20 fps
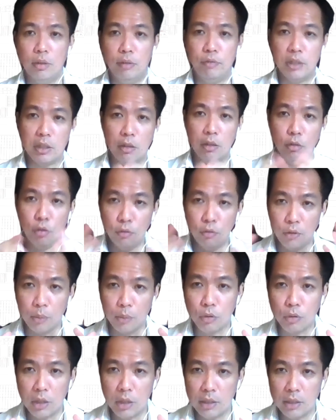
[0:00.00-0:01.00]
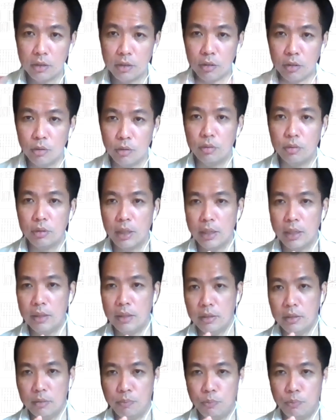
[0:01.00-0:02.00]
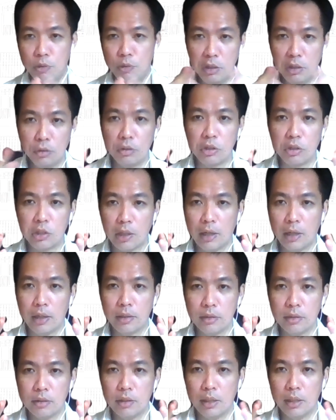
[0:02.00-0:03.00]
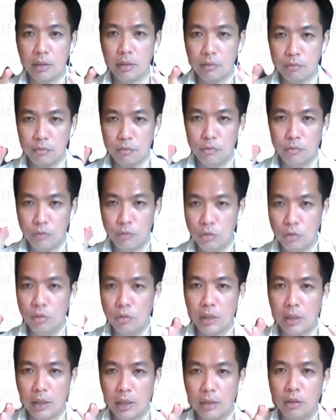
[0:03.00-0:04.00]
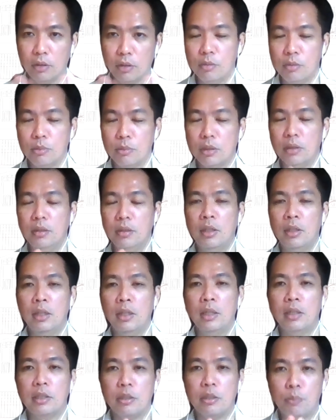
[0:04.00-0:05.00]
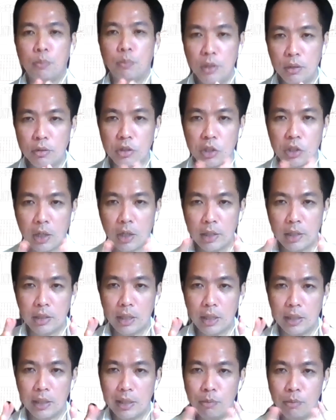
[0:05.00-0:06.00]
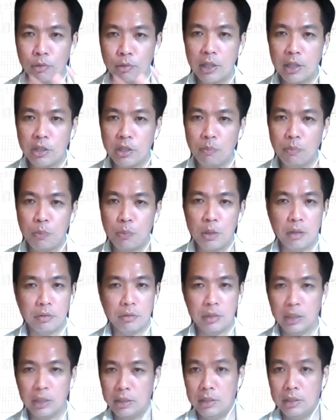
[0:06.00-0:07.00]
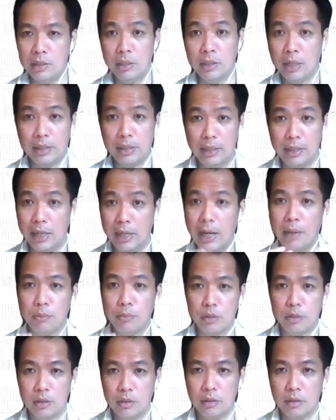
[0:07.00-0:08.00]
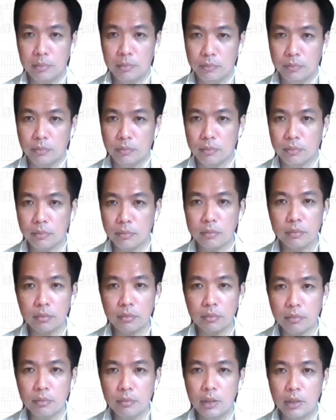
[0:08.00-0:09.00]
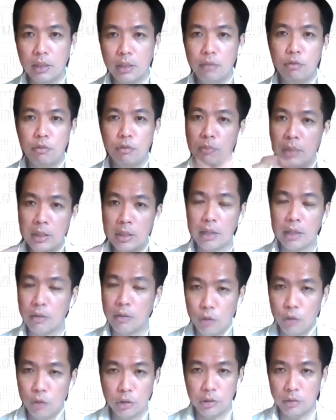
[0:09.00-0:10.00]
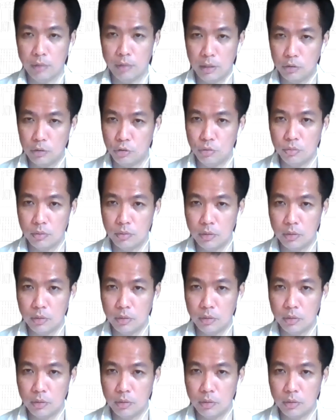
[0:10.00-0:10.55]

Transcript: it's a loan from 20 years ago, then there's a pretty good chance, and we should look at a document, there's a pretty good chance that the limitation period of 6 years has elapsed, okay, which means that you've lost the right to sue.